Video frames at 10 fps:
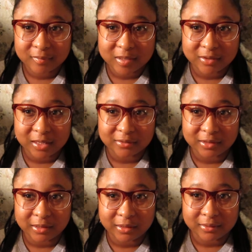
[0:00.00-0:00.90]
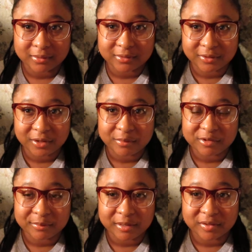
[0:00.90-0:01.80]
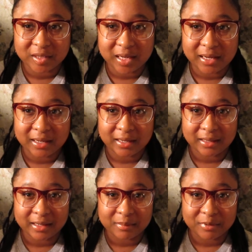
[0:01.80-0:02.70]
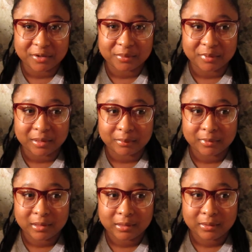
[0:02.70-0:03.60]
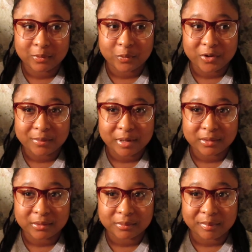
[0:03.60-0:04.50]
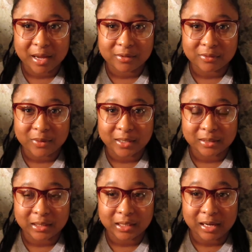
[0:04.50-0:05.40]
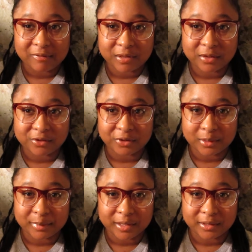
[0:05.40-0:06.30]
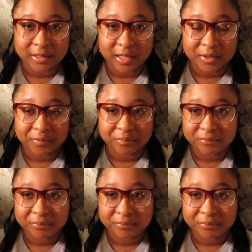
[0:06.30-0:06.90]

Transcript: it's College Guyana. This camera's about to die. I like it better, but I'm worried about the battery quality, and I have to get a tripod. And